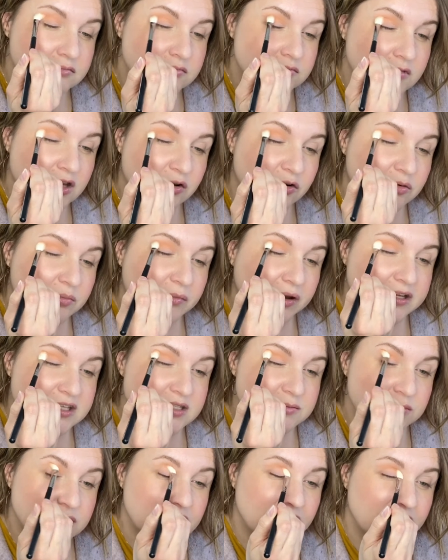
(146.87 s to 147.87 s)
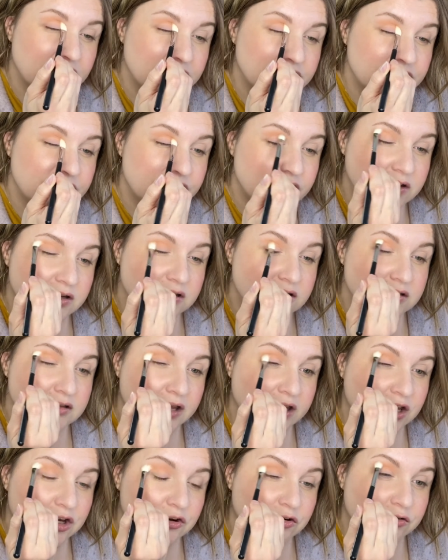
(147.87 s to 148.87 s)
It reminds me of
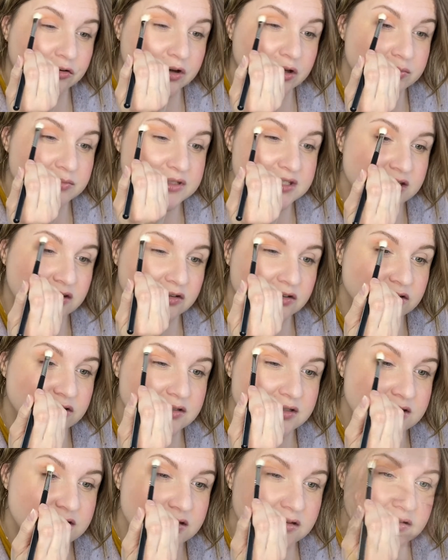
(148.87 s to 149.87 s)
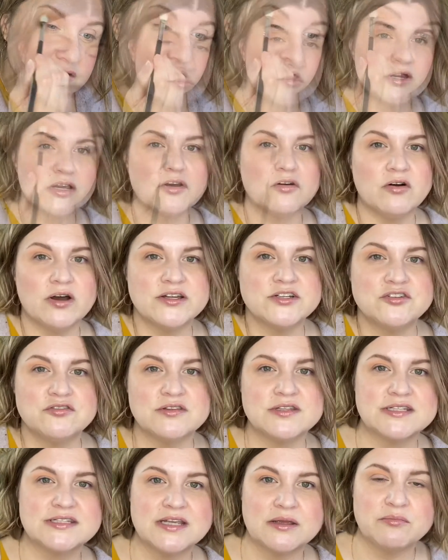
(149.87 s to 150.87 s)
like creamsicles. I'm gonna go ahead and do the
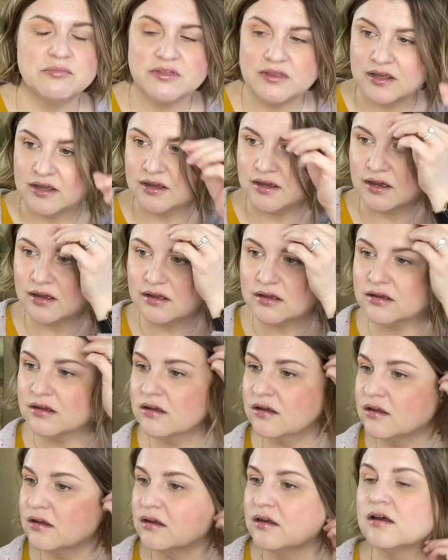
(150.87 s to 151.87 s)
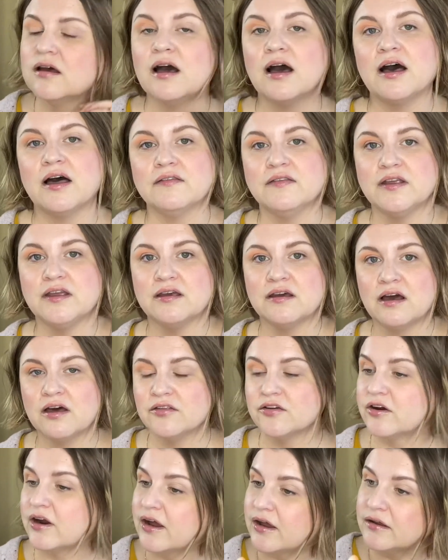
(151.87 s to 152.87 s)
same thing on the other
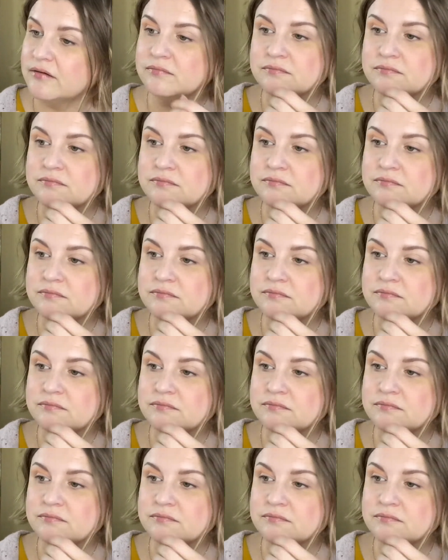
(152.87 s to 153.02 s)
eye.